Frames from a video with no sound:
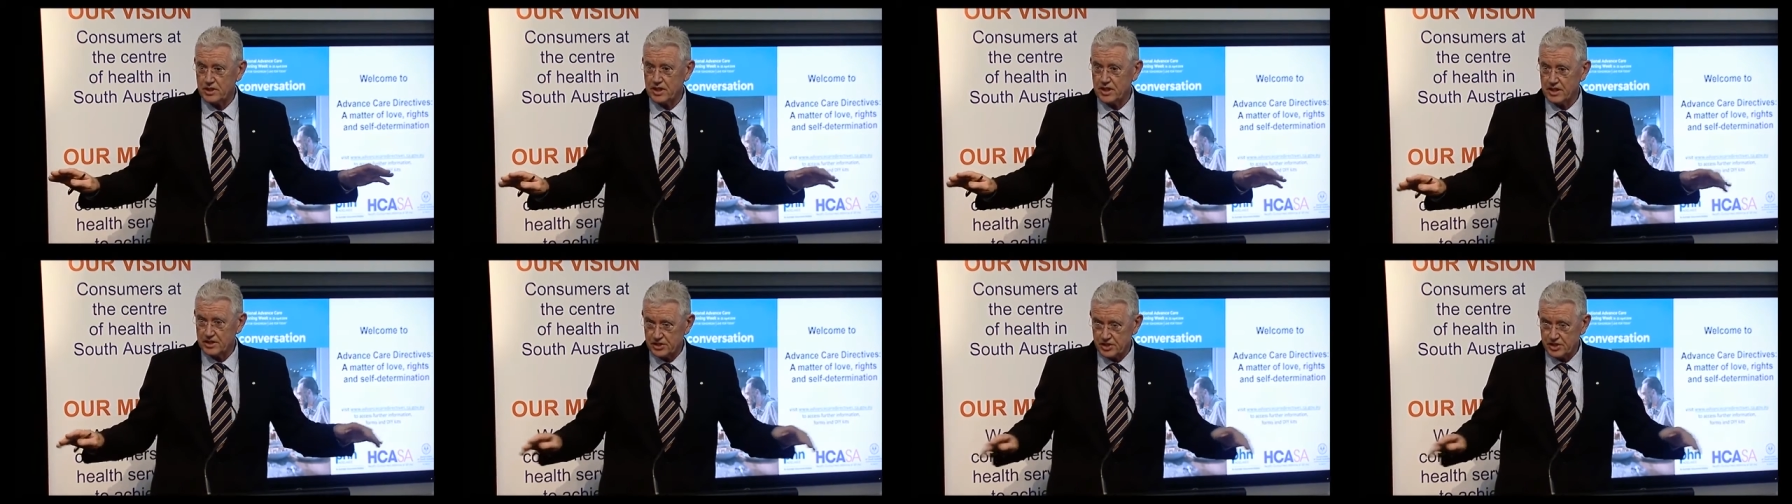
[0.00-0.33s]

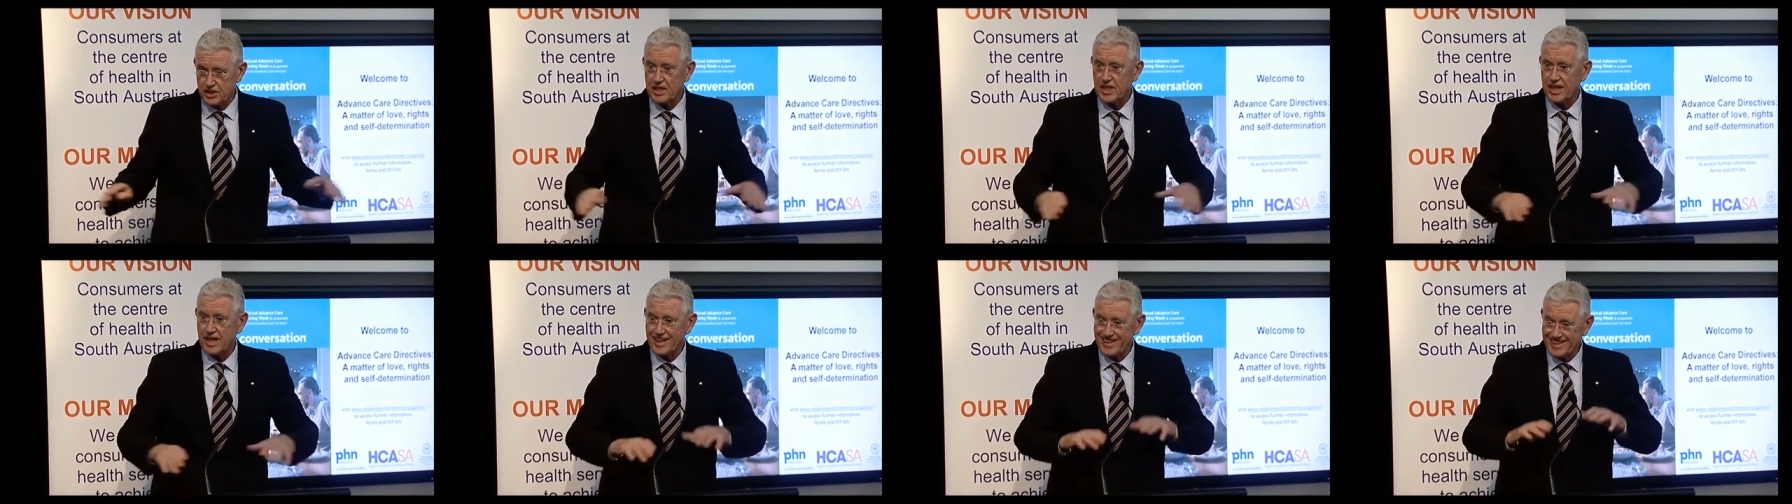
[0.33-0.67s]
And
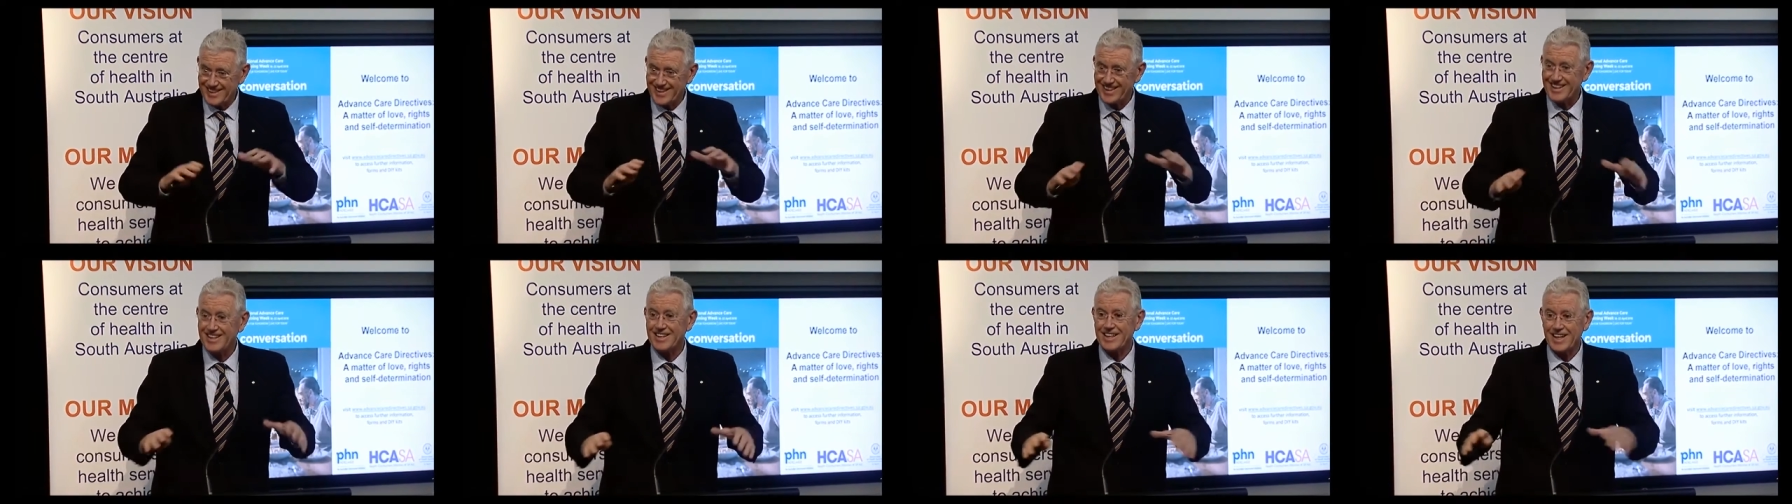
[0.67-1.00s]
she had
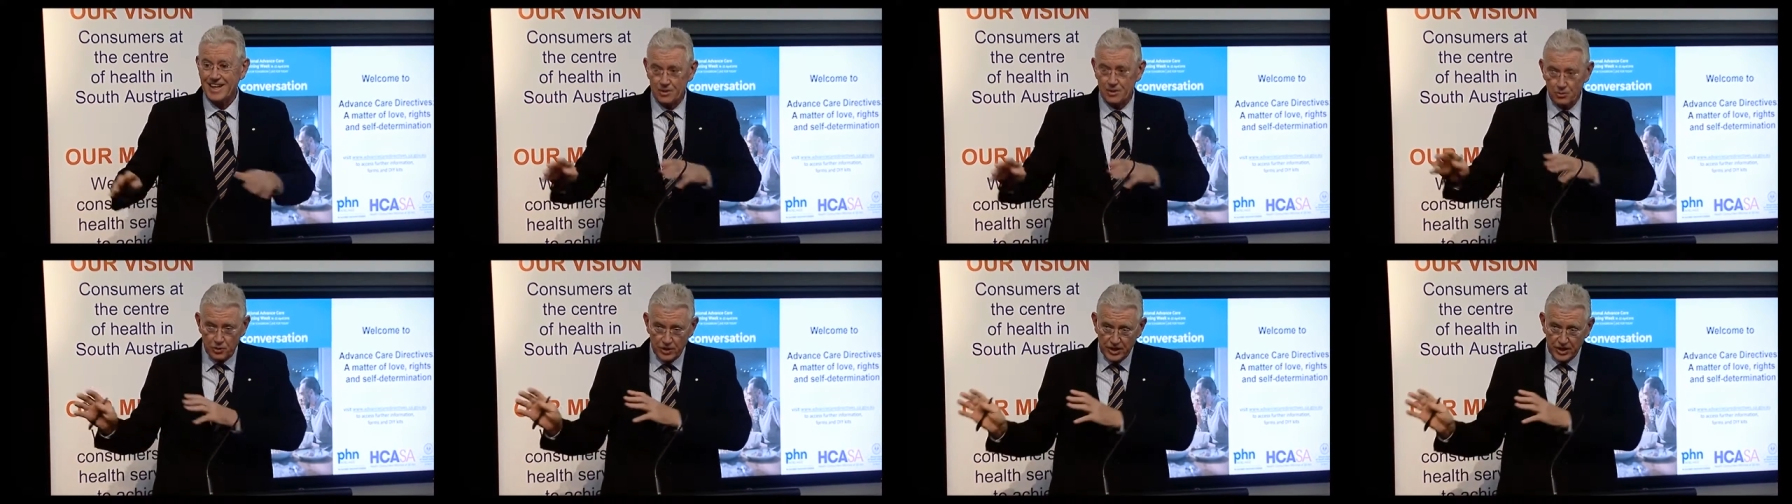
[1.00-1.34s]
then had
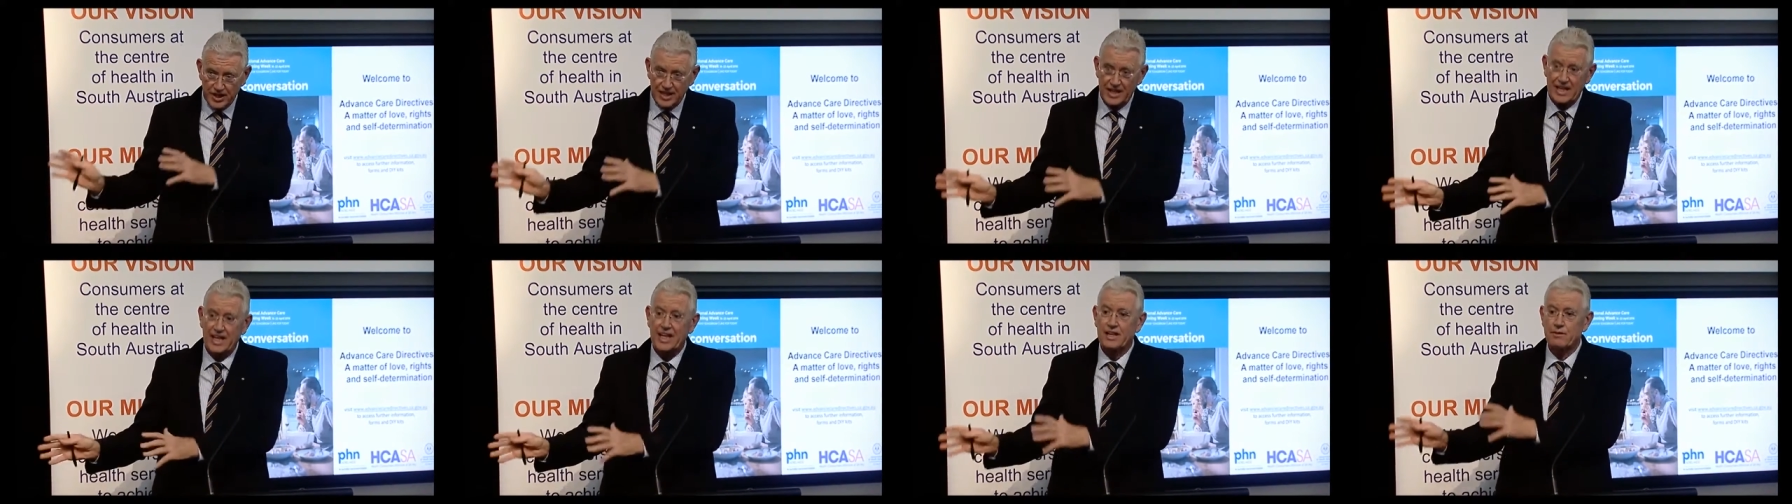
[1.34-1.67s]
to work
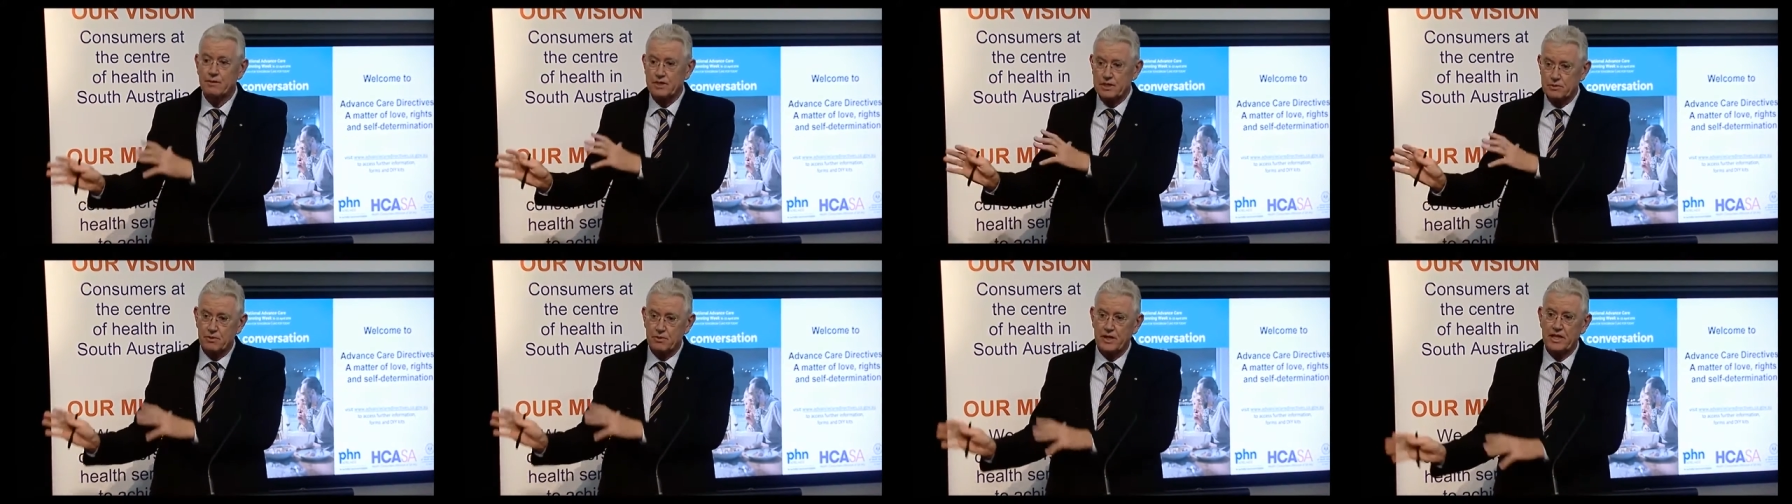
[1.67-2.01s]
out how to
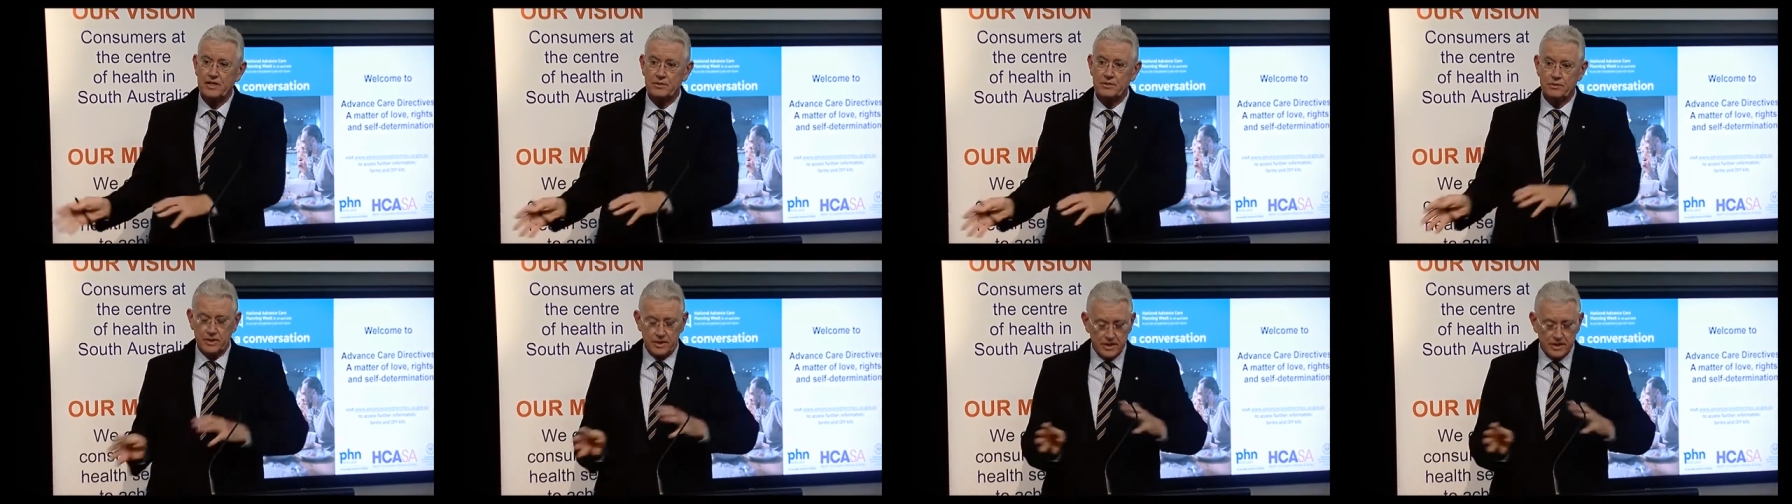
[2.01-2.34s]
explain it
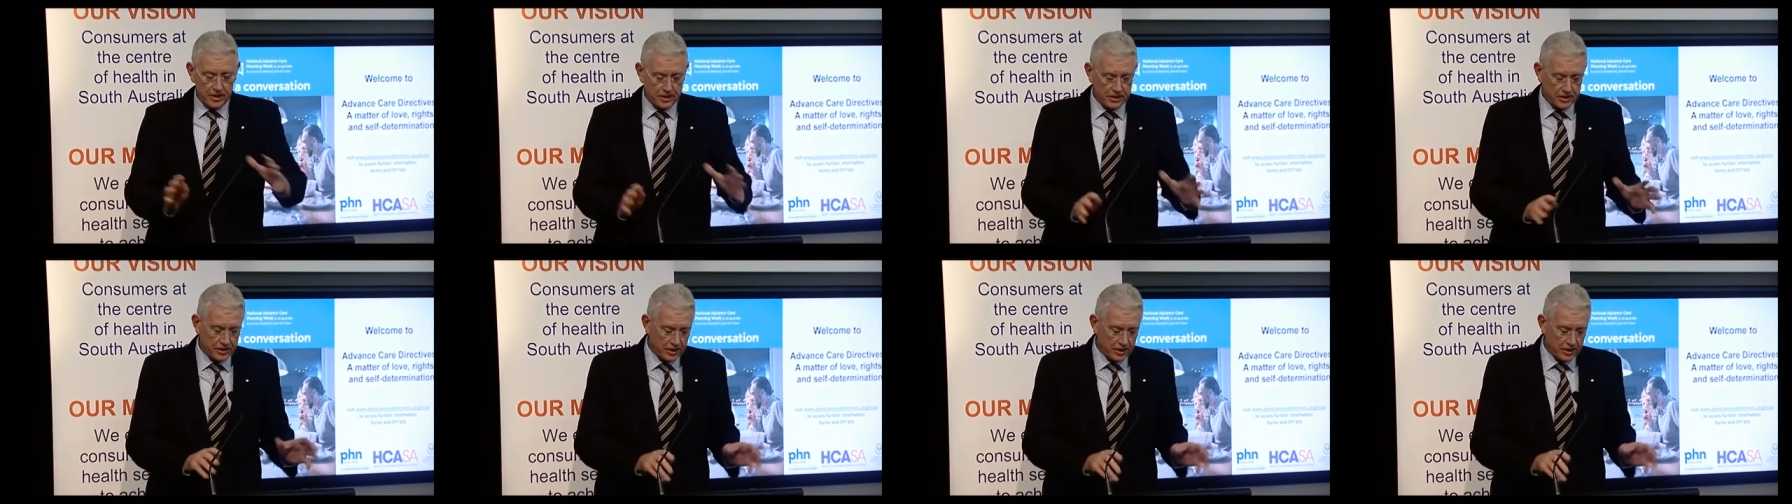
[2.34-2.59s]
to her kids.